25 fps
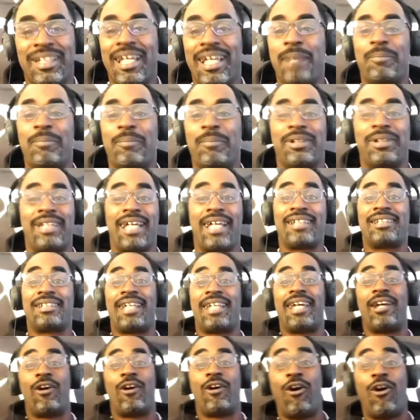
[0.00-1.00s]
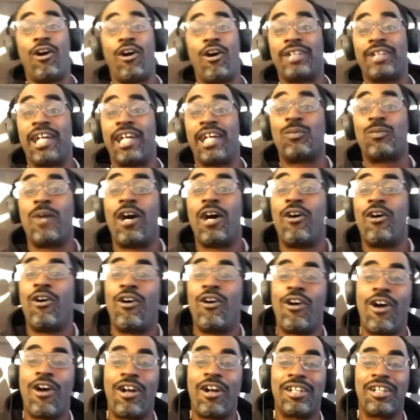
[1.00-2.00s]
But that's like all. That's why
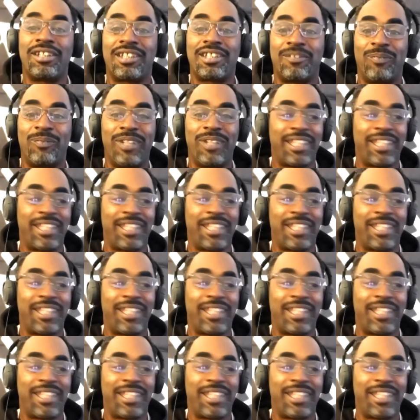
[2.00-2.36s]
all artists,